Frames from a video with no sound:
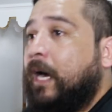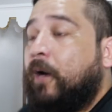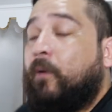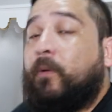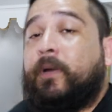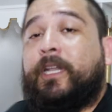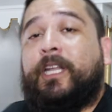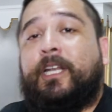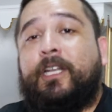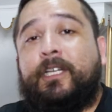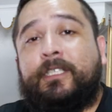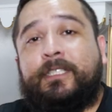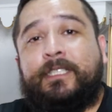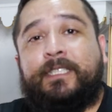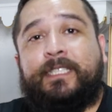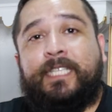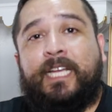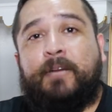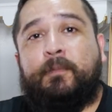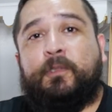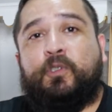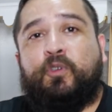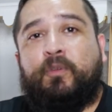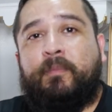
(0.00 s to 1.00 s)
I wanted to look to see
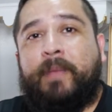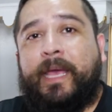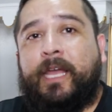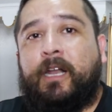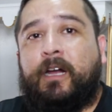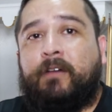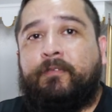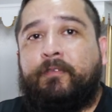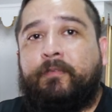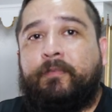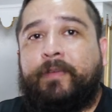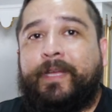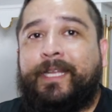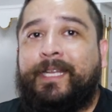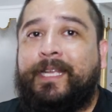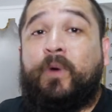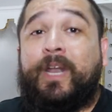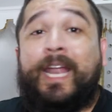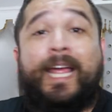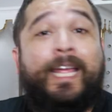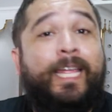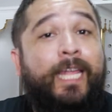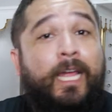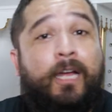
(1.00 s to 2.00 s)
how much we made off of it.
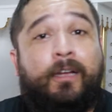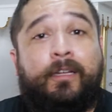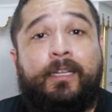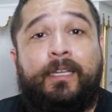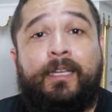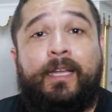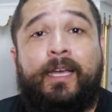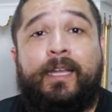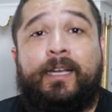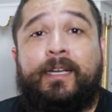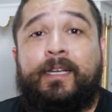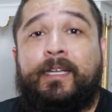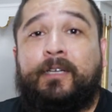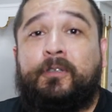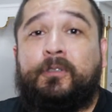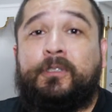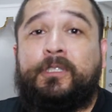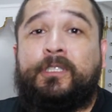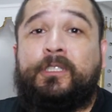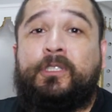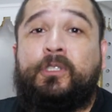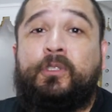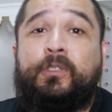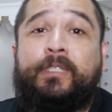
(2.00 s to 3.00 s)
When I calculated, it
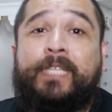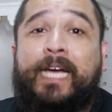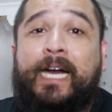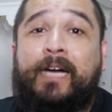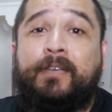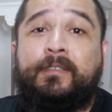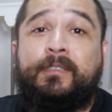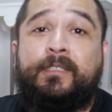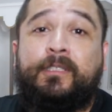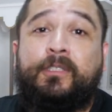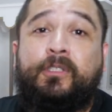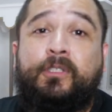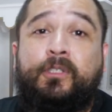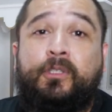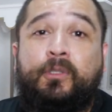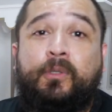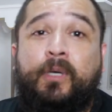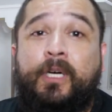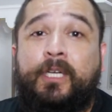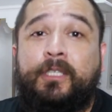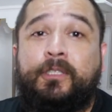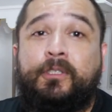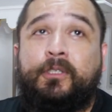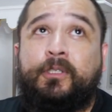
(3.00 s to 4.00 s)
was two thousand two
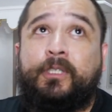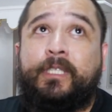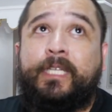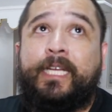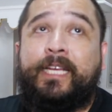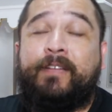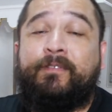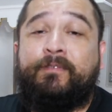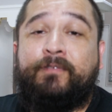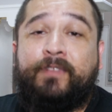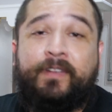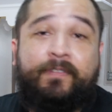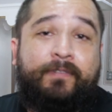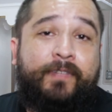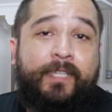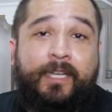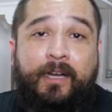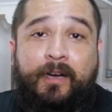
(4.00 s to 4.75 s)
hundred fifty